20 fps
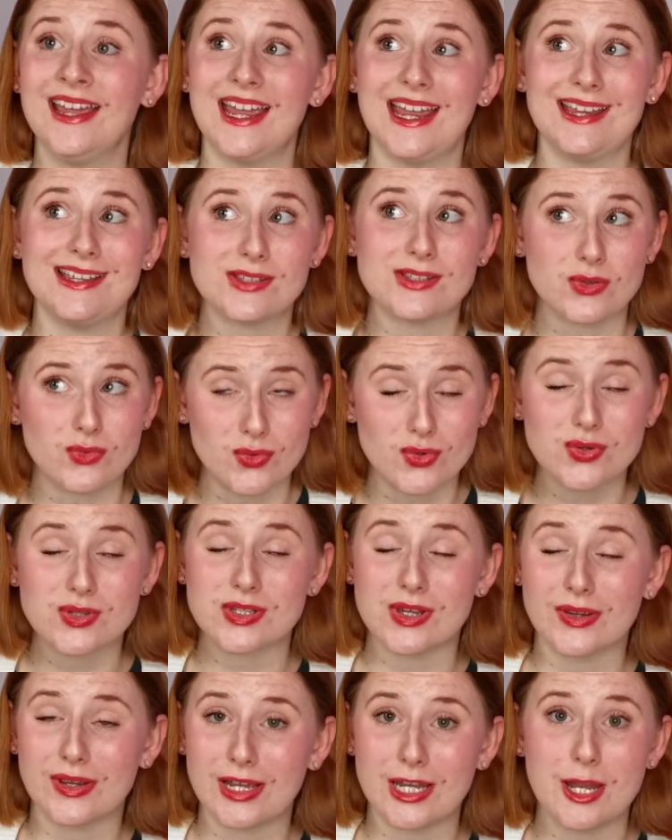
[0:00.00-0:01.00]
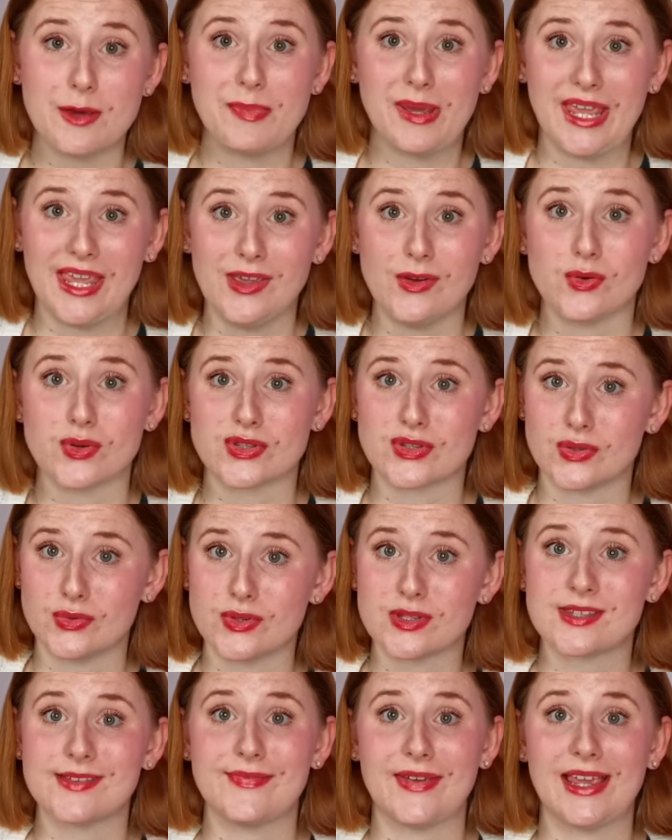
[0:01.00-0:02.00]
it's also going to be your
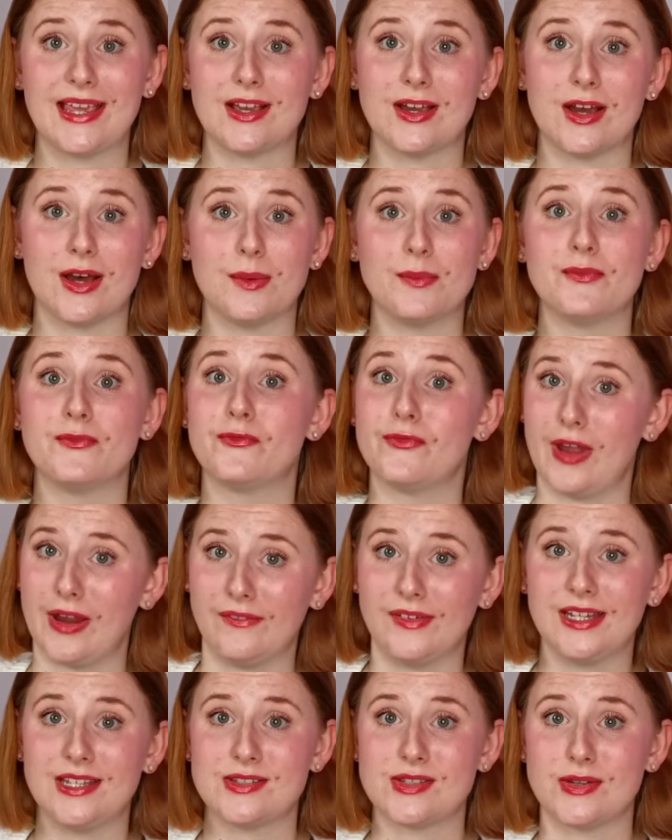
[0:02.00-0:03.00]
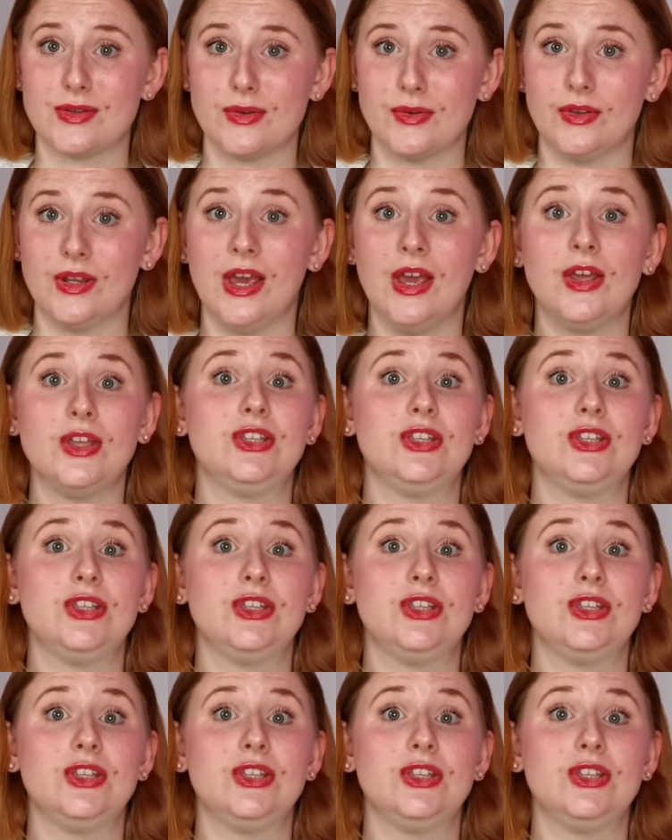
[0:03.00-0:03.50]
source of income very soon.